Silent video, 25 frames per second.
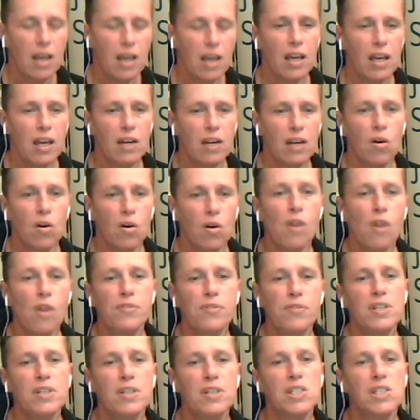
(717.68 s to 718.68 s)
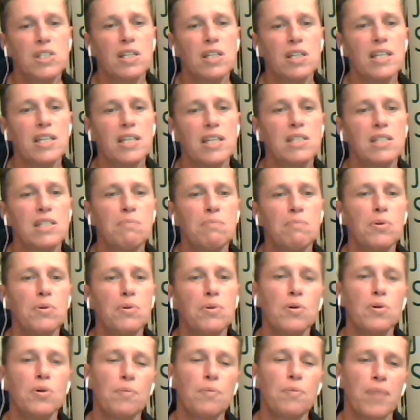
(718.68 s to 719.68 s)
in an orphanage in
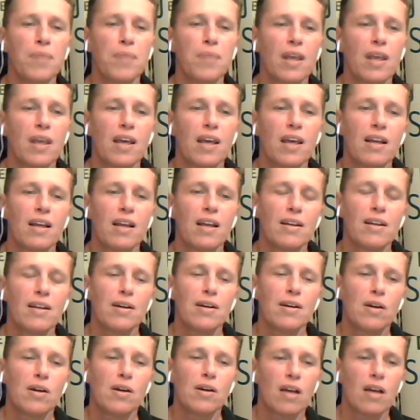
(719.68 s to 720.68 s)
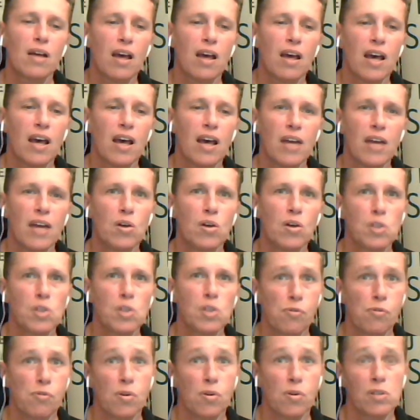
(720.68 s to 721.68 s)
Istanbul, and
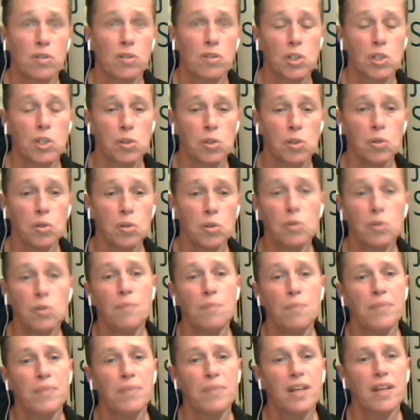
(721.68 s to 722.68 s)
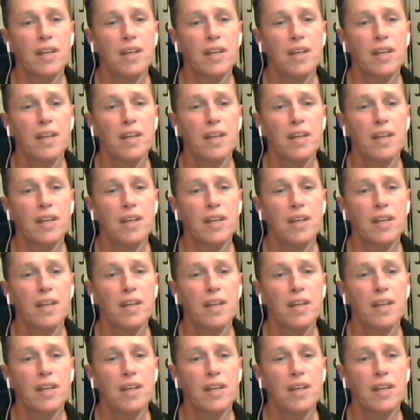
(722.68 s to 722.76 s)
also for a school